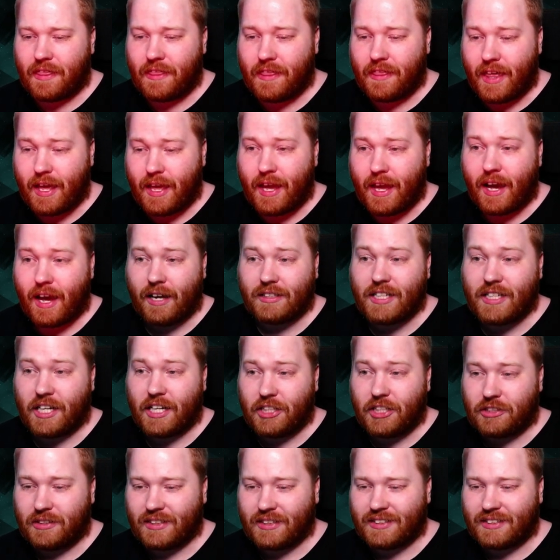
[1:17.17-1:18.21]
They are
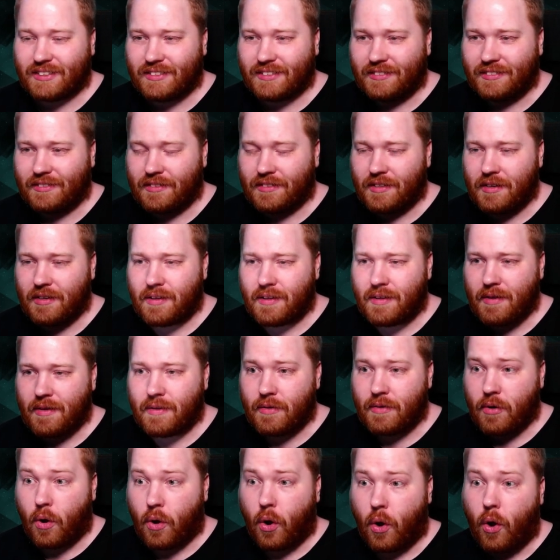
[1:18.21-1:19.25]
dangerous.
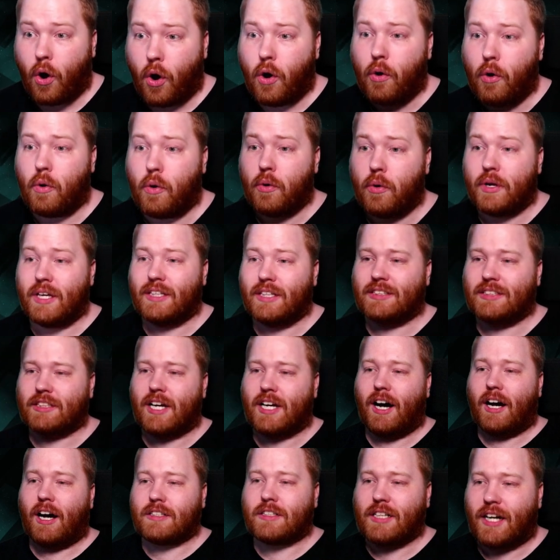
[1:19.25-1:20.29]
Oh, here's the
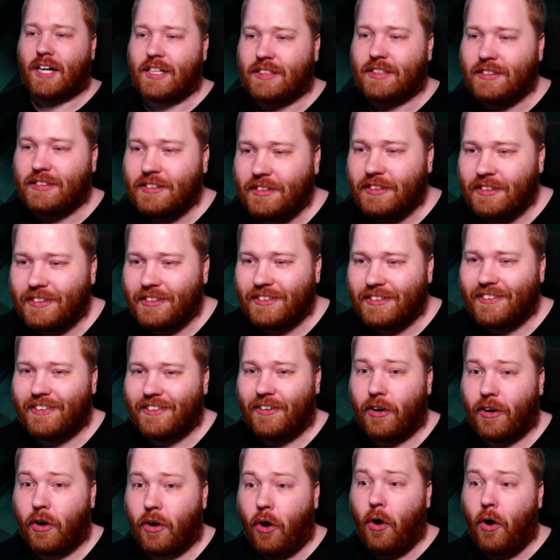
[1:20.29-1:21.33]
car titan.
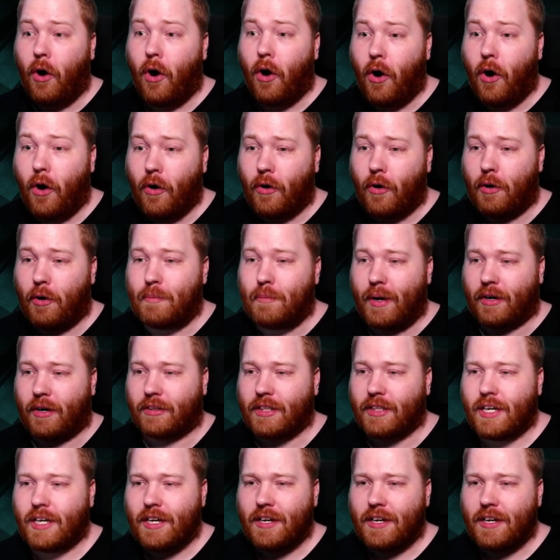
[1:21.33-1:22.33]
Oh, oh my god.